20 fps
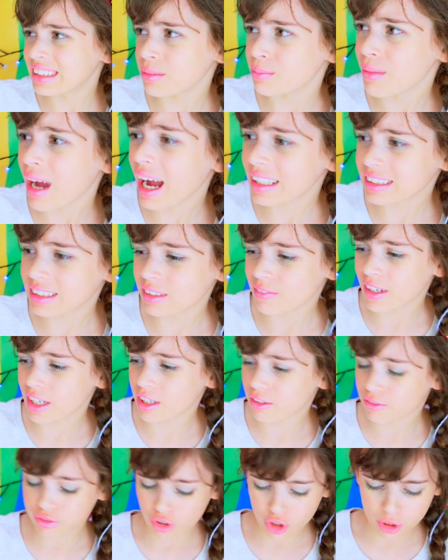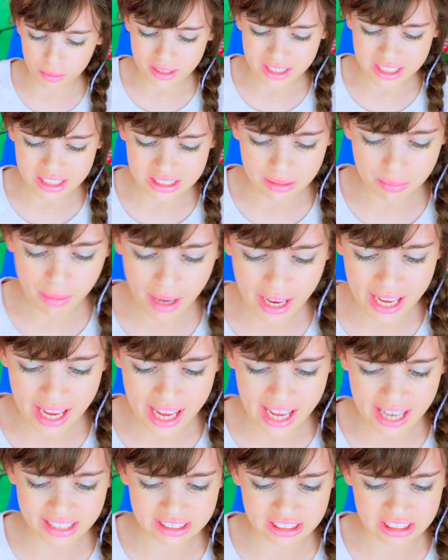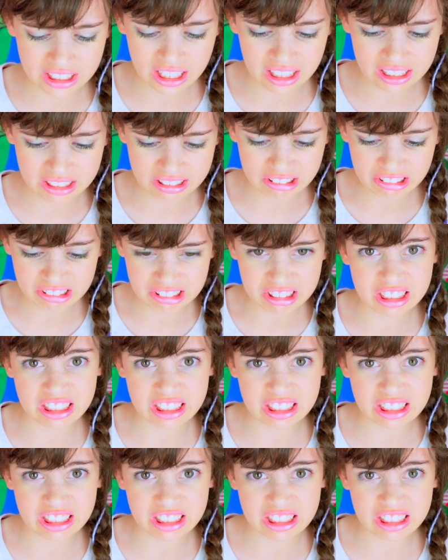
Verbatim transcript: some activator for me because my hands are all